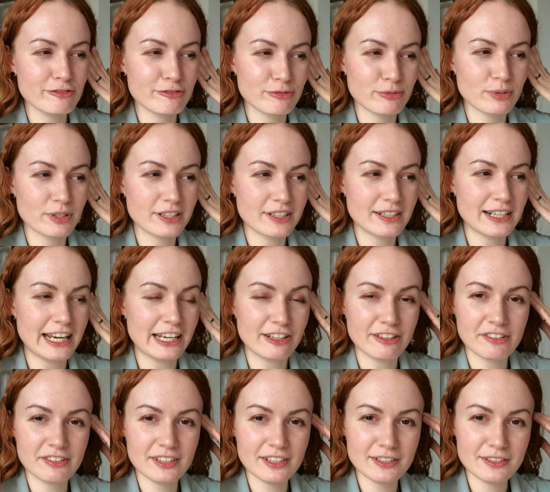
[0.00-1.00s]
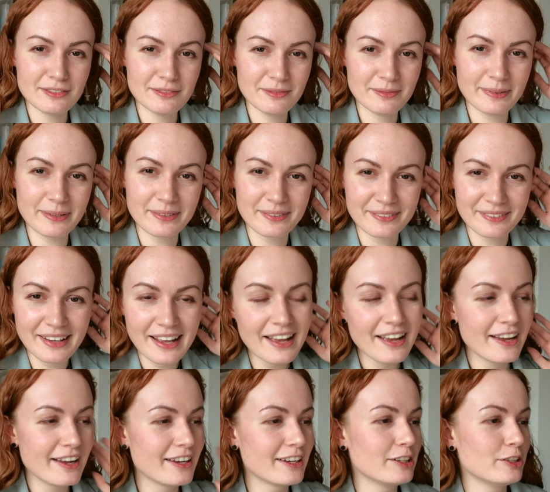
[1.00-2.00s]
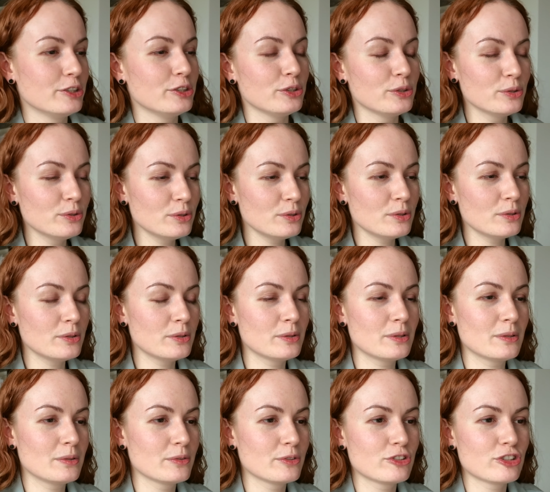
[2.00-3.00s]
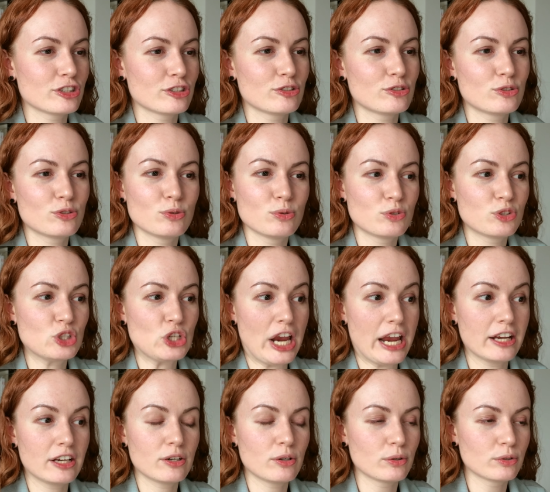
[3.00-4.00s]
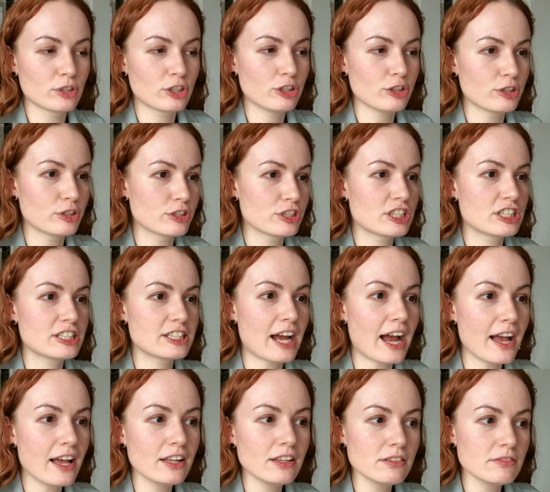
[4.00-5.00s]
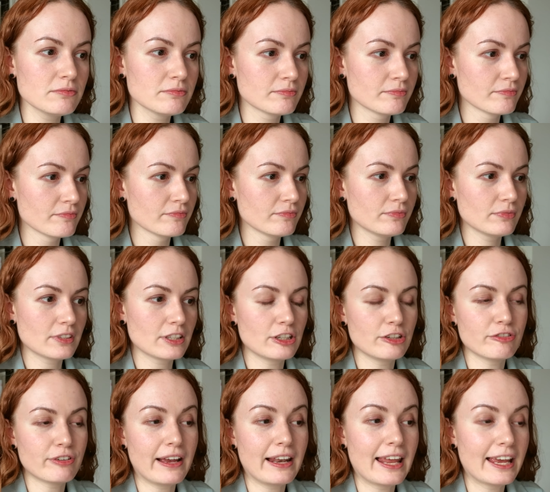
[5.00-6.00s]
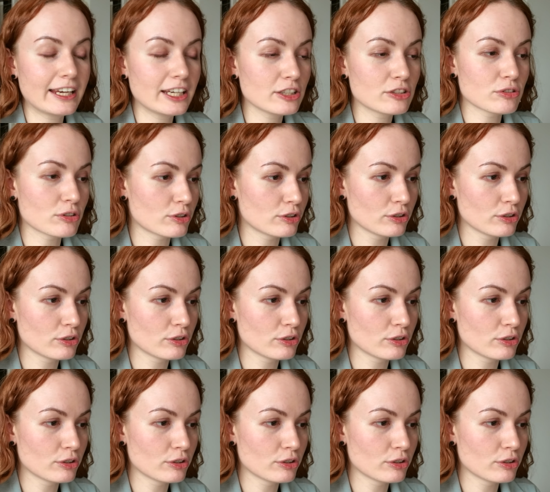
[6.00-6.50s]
for anything new, just to check on her style, if I like it or